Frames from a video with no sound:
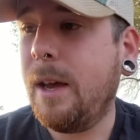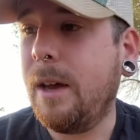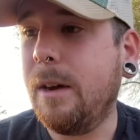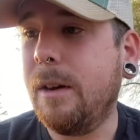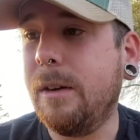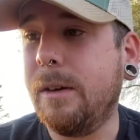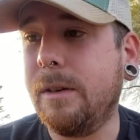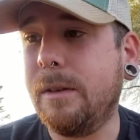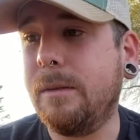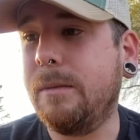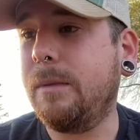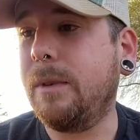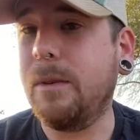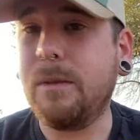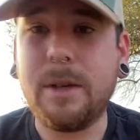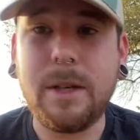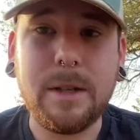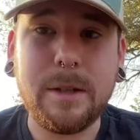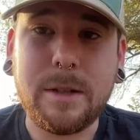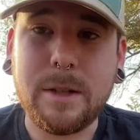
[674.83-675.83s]

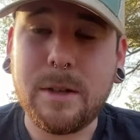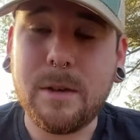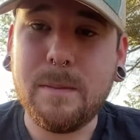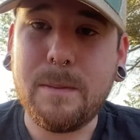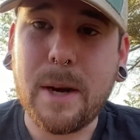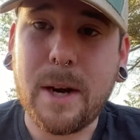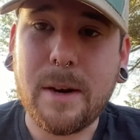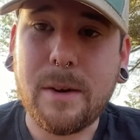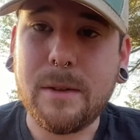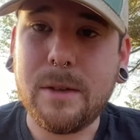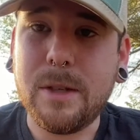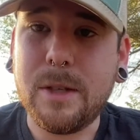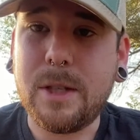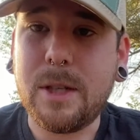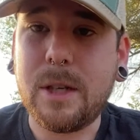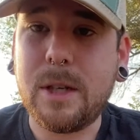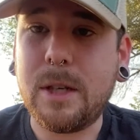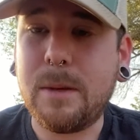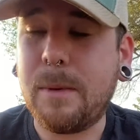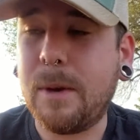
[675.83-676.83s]
Don't get a single bite on a
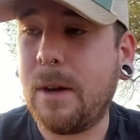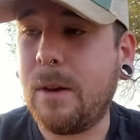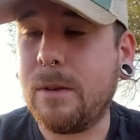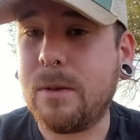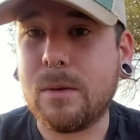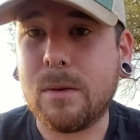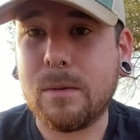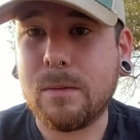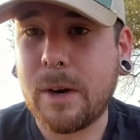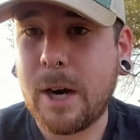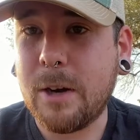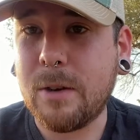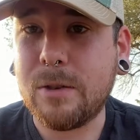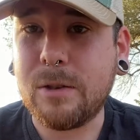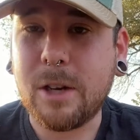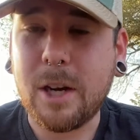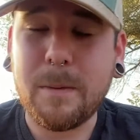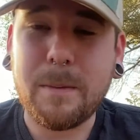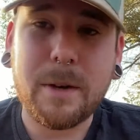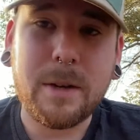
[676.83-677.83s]
jig, but I'll throw a rattle
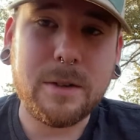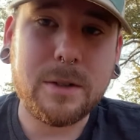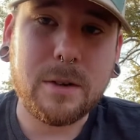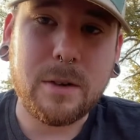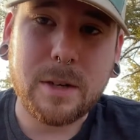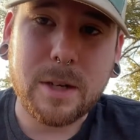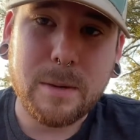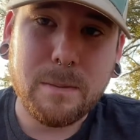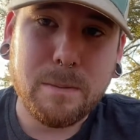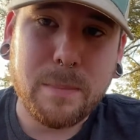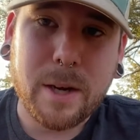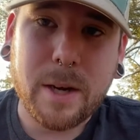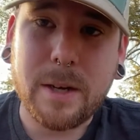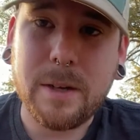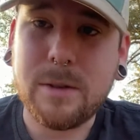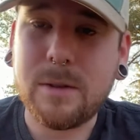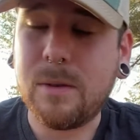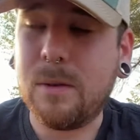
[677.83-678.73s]
trap and I'll start getting bites.